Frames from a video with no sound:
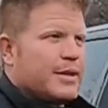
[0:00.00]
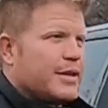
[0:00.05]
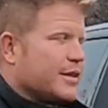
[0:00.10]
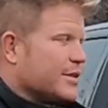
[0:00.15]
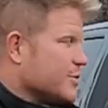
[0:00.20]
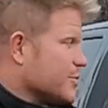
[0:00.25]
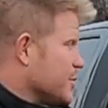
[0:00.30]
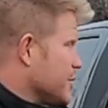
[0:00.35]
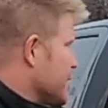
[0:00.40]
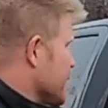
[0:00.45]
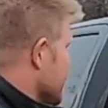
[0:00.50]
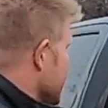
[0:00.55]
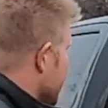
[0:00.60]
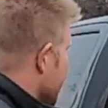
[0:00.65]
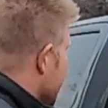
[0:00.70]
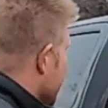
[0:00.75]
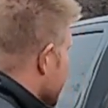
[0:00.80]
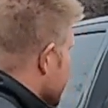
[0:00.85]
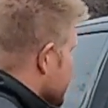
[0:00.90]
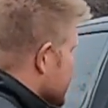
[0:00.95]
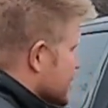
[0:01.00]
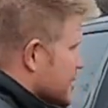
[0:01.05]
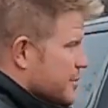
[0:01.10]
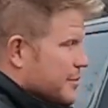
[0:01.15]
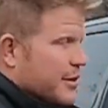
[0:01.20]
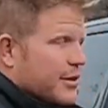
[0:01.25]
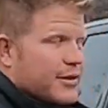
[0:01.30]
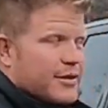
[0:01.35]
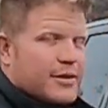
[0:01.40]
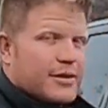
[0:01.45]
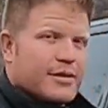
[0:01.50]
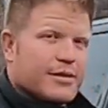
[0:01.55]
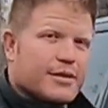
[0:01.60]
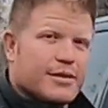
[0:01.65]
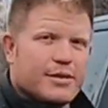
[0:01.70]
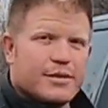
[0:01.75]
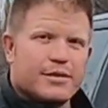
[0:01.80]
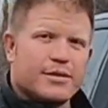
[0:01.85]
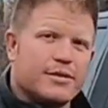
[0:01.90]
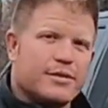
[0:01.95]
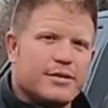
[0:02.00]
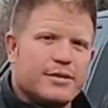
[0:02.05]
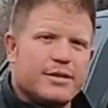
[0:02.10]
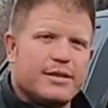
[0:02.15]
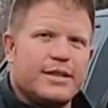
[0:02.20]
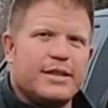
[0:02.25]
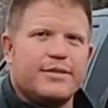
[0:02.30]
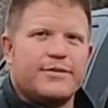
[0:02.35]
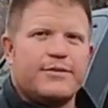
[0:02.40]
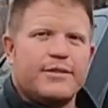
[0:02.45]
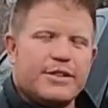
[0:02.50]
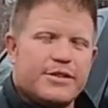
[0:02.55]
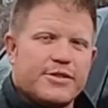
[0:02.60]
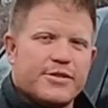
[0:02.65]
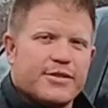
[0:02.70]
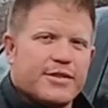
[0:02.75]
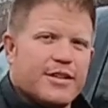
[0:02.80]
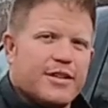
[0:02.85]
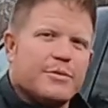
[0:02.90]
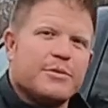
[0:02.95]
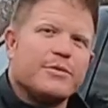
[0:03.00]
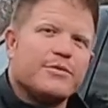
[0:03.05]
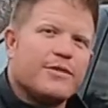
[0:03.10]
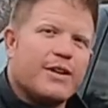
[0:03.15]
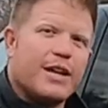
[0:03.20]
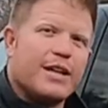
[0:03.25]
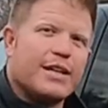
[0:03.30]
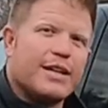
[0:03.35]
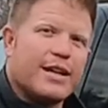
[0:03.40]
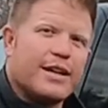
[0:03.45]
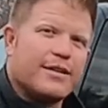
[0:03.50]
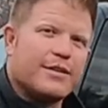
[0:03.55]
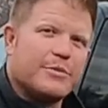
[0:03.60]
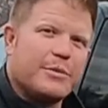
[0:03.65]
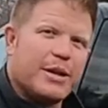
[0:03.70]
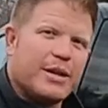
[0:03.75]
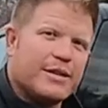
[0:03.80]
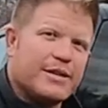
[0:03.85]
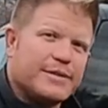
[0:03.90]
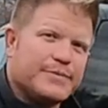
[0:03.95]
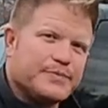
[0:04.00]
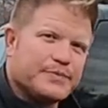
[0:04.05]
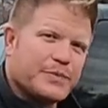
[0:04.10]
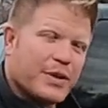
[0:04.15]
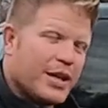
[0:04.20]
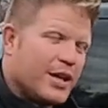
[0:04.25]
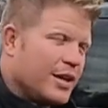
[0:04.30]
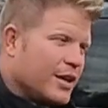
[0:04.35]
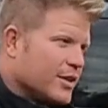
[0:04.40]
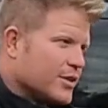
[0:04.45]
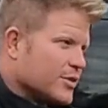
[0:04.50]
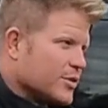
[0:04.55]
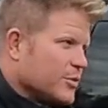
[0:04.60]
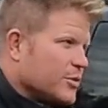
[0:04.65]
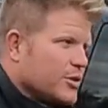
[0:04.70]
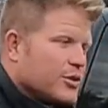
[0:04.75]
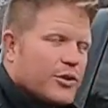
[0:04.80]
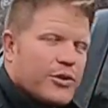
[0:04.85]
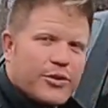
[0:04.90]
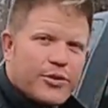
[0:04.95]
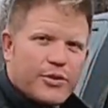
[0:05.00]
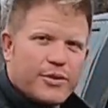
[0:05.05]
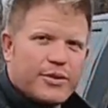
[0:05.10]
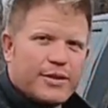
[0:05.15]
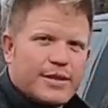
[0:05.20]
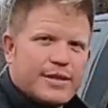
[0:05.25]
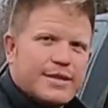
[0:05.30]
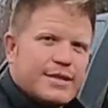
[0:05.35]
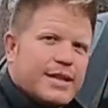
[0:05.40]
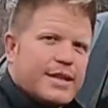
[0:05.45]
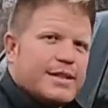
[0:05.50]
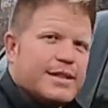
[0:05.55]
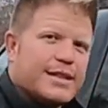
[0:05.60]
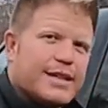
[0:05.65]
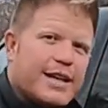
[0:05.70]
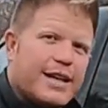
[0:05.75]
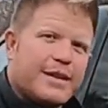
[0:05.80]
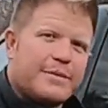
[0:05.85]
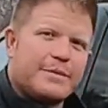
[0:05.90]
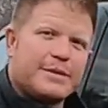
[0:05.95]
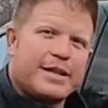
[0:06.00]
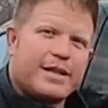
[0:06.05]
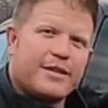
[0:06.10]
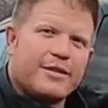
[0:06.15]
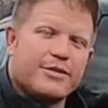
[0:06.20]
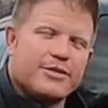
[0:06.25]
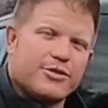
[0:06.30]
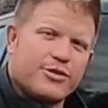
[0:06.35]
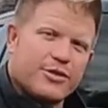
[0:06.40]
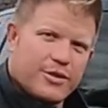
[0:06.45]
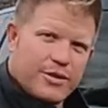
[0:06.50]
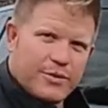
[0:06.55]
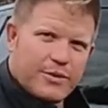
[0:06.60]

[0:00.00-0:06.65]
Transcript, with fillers: as well as some other neat features that I've been finding out about it. So we'll go through inside the cab and out and show